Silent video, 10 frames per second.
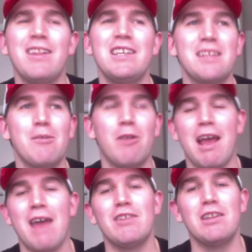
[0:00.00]
least they want to
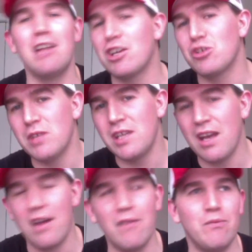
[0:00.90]
have the luxury
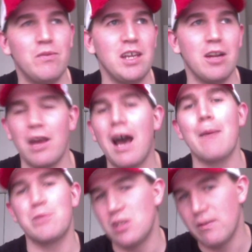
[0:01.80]
of, the
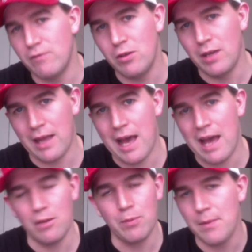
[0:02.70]
option of doing
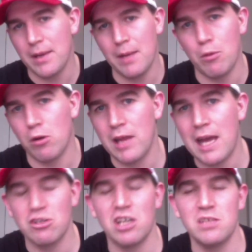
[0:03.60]
that. You'll probably get bored of
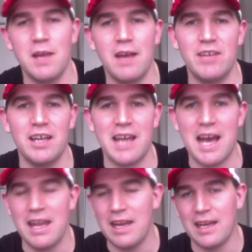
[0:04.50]
that. Trust me, I've done
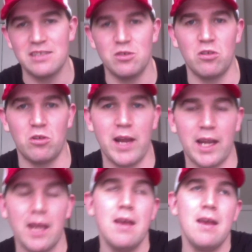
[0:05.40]
that. It gets old
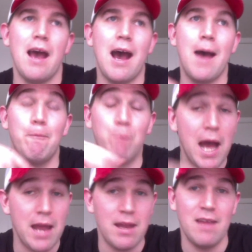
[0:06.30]
quick.
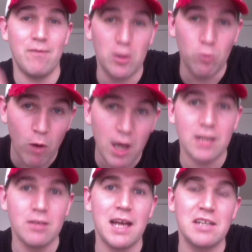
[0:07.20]
But if you want
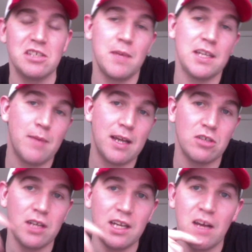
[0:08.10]
to do that, just make some
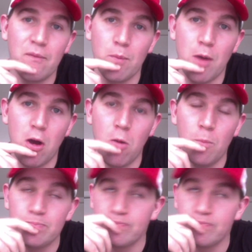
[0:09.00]
extra income from home,